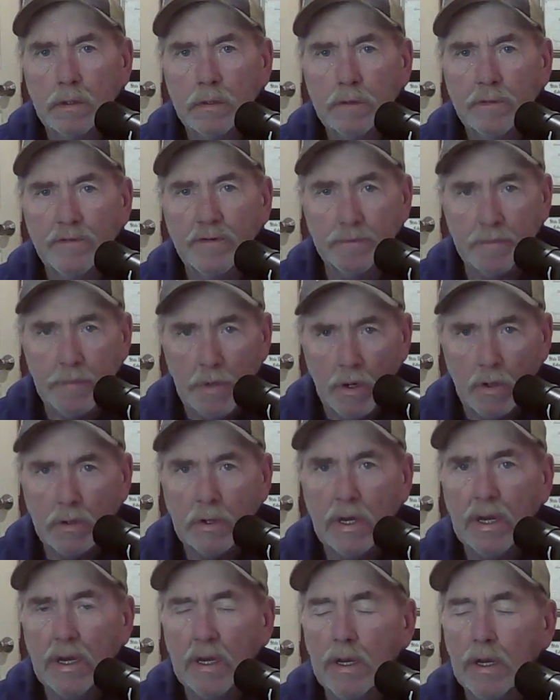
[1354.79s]
for
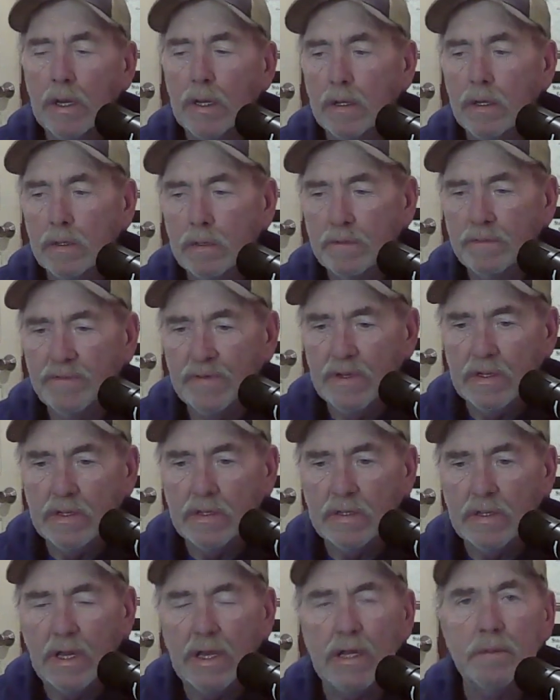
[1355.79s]
milking and feeding
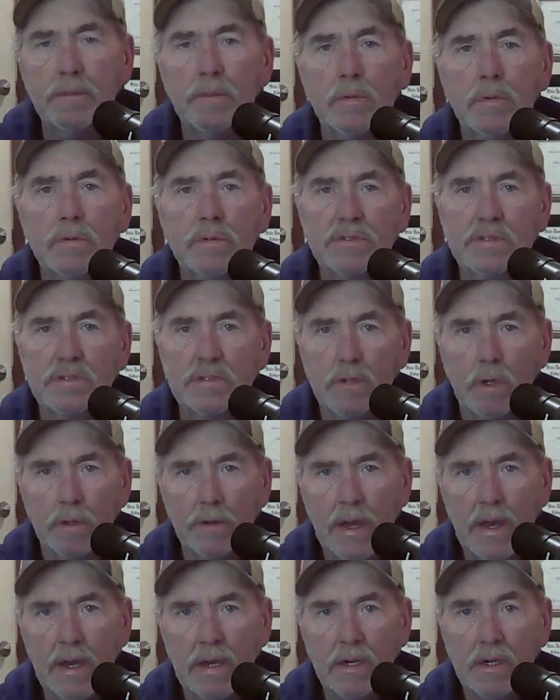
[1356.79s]
the animals and all
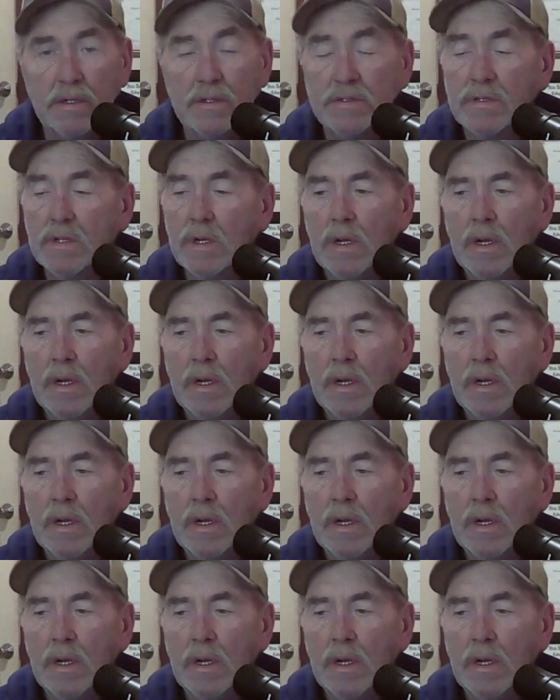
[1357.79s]
that because